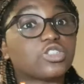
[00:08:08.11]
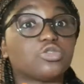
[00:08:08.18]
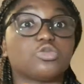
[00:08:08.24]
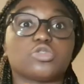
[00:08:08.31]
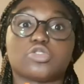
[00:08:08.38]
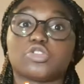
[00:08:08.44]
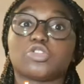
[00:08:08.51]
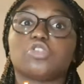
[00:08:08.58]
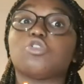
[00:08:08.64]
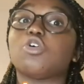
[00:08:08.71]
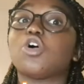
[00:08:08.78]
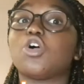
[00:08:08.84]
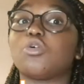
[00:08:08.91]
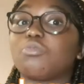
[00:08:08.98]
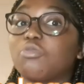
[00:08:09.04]
You will know
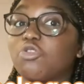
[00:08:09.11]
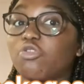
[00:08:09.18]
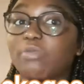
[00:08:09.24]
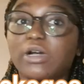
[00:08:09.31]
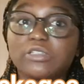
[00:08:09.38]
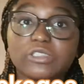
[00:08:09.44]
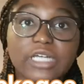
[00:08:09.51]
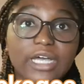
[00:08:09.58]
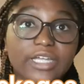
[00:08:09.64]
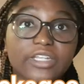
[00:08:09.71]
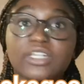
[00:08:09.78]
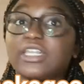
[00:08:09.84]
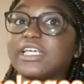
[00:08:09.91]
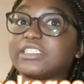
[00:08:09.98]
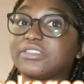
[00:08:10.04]
more about that in a
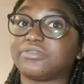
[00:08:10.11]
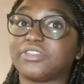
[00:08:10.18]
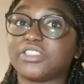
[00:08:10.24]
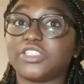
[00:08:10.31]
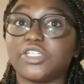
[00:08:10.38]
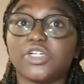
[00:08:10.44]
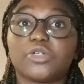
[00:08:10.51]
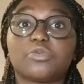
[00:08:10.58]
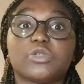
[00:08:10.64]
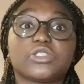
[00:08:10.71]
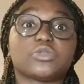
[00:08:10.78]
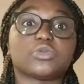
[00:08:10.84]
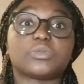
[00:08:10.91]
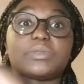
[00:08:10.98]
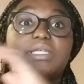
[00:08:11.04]
later video, which
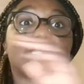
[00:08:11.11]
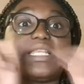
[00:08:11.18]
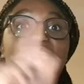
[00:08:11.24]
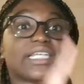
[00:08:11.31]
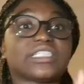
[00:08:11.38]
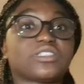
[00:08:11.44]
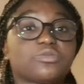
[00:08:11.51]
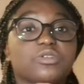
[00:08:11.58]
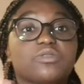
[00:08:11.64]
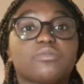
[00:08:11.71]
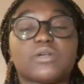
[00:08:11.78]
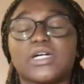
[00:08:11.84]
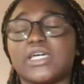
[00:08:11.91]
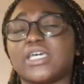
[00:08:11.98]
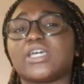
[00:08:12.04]
will be linked with
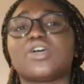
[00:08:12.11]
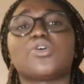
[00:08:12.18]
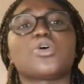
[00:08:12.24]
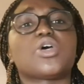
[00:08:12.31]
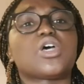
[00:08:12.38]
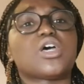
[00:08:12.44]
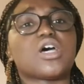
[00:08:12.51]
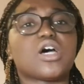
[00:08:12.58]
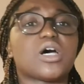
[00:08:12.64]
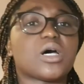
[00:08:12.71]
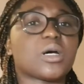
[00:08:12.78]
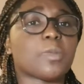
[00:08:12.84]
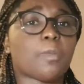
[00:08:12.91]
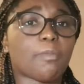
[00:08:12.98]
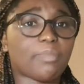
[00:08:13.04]
my
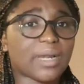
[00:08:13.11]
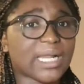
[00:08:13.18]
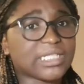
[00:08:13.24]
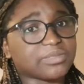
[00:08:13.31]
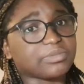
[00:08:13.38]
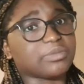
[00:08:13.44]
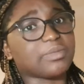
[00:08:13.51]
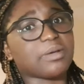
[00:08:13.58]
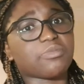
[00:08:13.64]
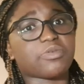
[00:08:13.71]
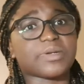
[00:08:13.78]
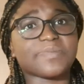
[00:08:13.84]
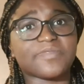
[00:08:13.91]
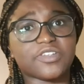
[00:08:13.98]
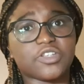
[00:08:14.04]
plasma
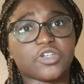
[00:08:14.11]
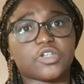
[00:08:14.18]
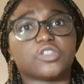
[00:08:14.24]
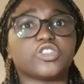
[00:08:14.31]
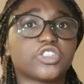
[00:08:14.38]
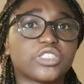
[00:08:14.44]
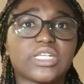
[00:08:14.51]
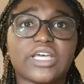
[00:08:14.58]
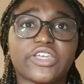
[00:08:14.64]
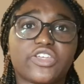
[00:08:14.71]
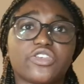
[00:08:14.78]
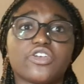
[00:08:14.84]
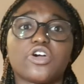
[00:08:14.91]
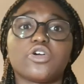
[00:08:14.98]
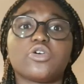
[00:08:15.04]
membrane video, just to let you
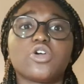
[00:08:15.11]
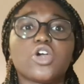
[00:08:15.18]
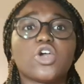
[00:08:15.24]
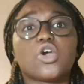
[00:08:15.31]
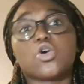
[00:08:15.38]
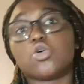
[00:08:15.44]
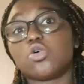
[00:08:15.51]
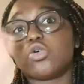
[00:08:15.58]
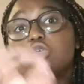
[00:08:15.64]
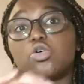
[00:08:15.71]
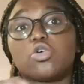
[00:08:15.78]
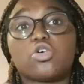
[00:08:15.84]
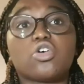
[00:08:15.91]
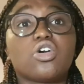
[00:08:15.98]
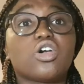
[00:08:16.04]
know.
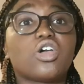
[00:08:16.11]
Or